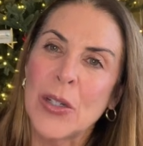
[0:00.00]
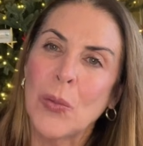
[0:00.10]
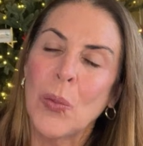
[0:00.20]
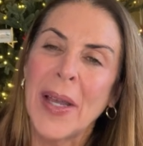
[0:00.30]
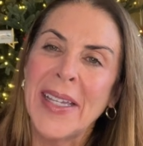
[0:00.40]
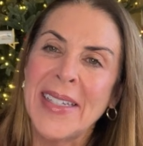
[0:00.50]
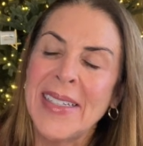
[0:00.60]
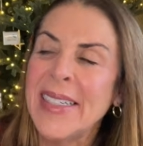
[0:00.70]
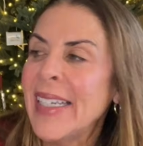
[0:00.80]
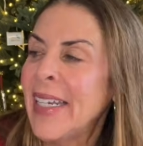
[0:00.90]

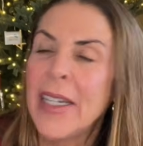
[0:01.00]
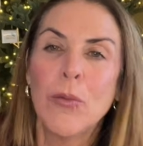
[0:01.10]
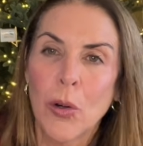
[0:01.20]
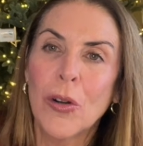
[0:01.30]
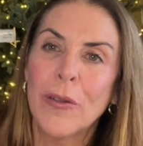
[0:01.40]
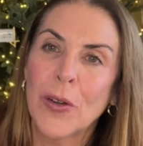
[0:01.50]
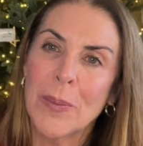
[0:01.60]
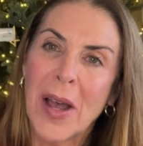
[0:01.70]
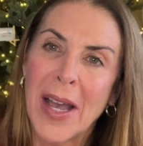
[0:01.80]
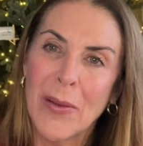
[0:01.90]
in rural
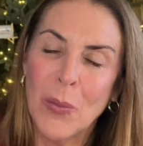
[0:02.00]
Vermont,